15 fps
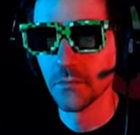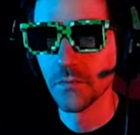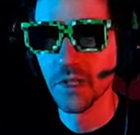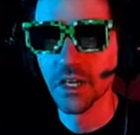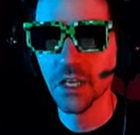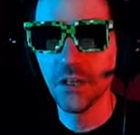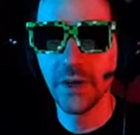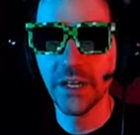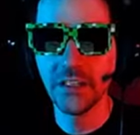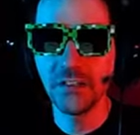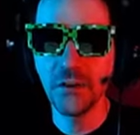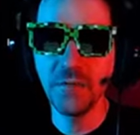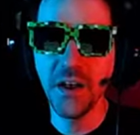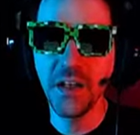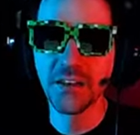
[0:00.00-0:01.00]
Anyway, let's
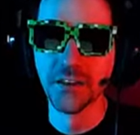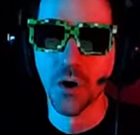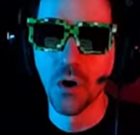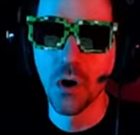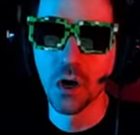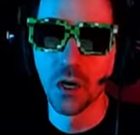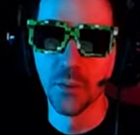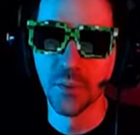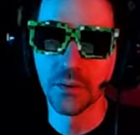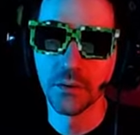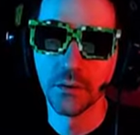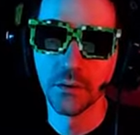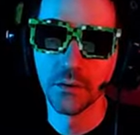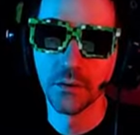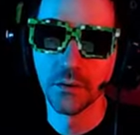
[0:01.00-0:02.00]
go find an orb.
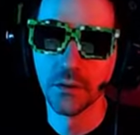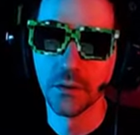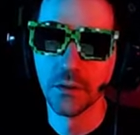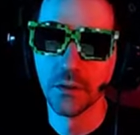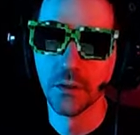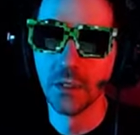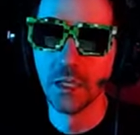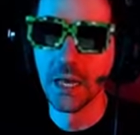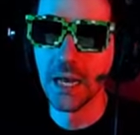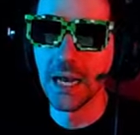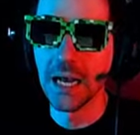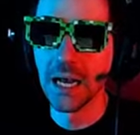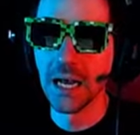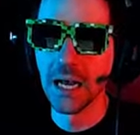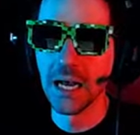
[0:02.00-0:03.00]

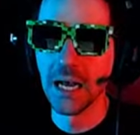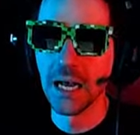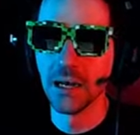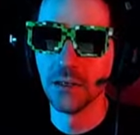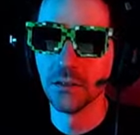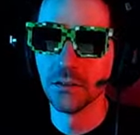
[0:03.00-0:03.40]
Ah.